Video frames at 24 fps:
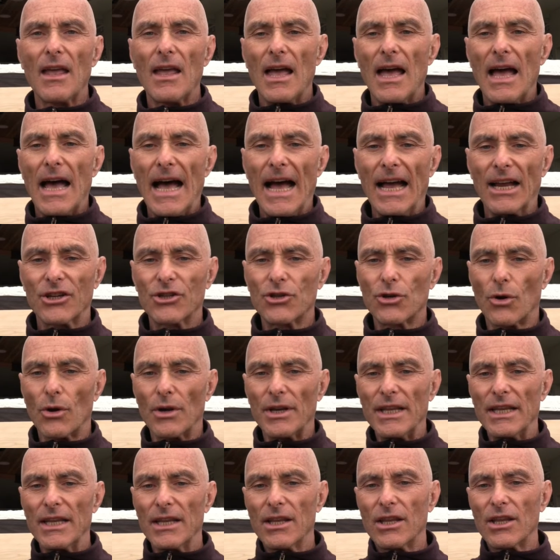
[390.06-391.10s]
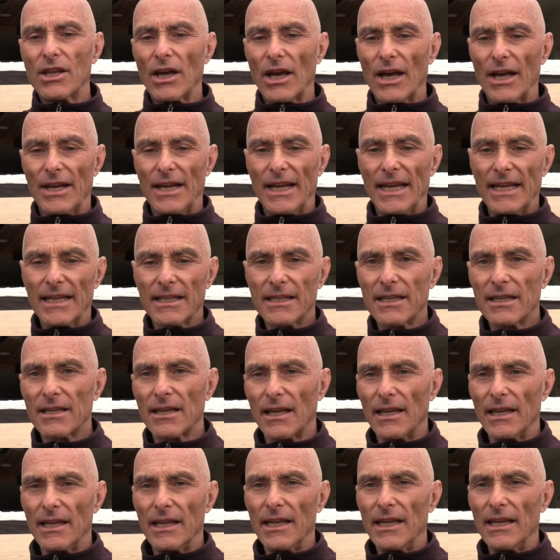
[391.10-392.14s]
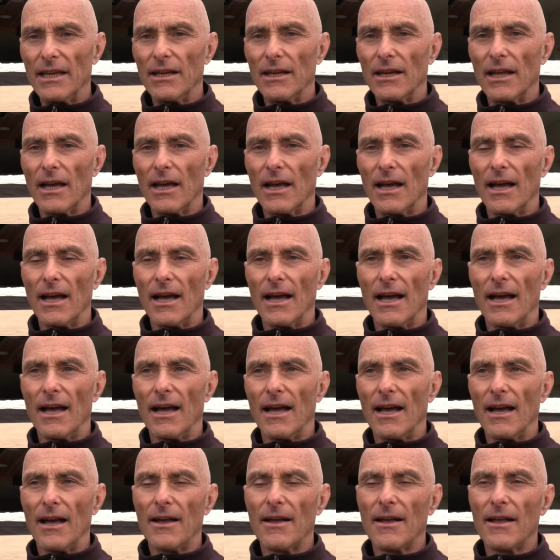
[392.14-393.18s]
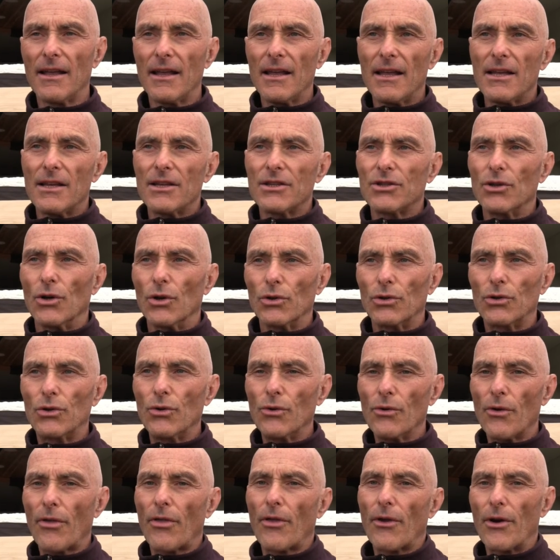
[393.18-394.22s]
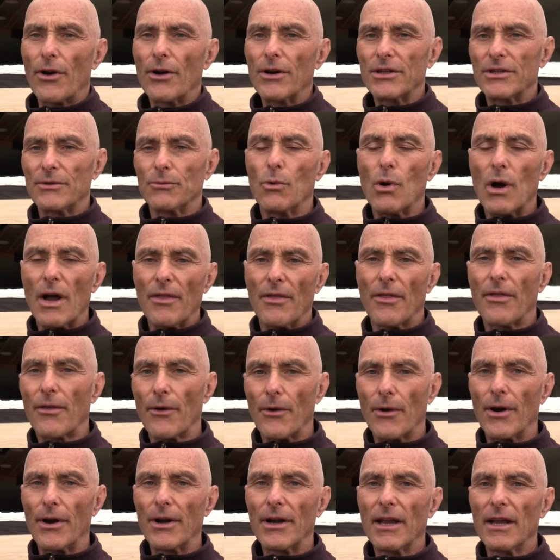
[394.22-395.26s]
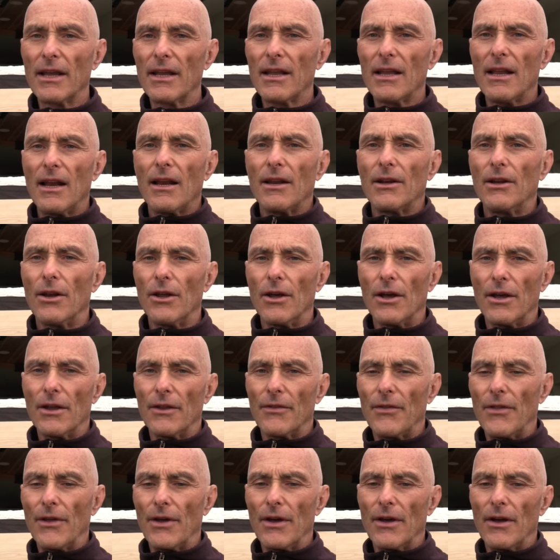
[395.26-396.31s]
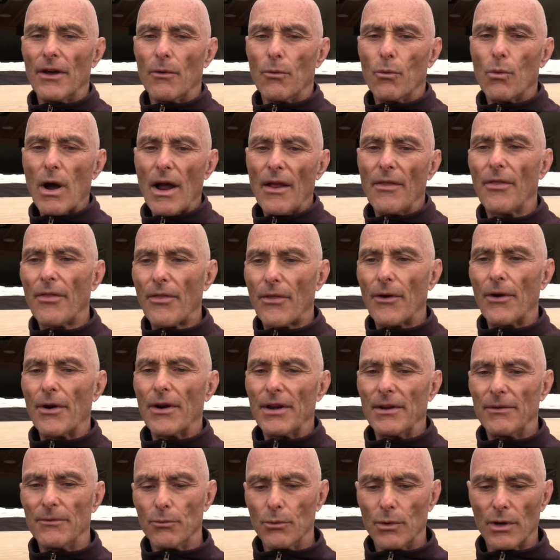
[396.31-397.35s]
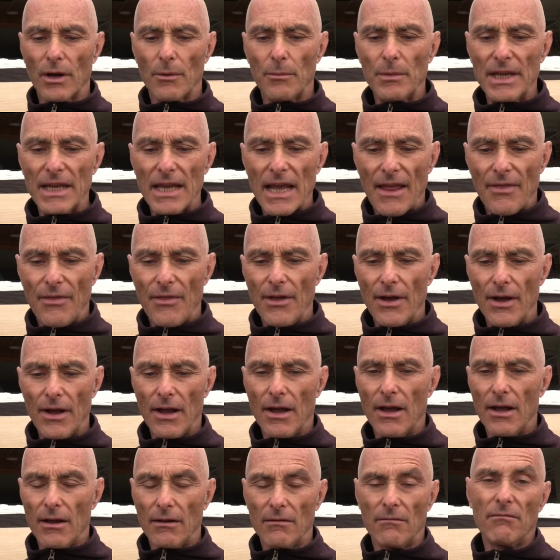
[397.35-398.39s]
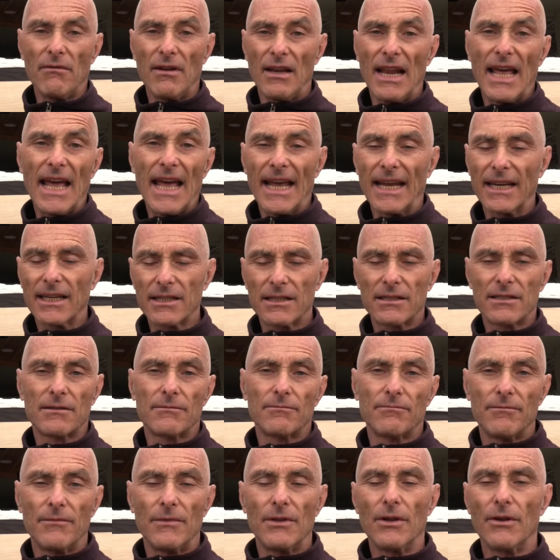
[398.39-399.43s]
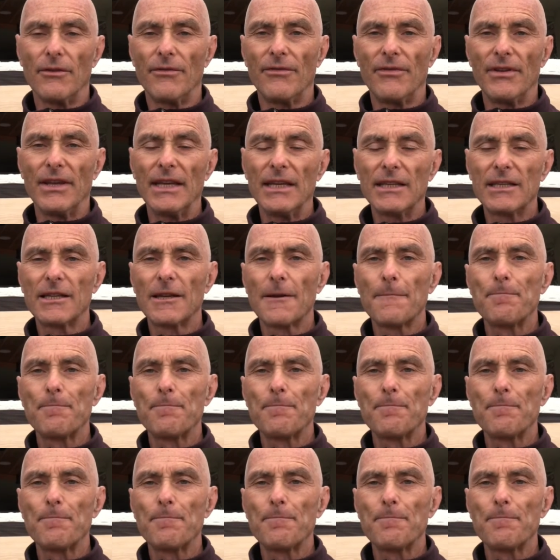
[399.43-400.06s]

actually cut it in so 2/3, 1/3. The 1/3 will be at the legs, the feet,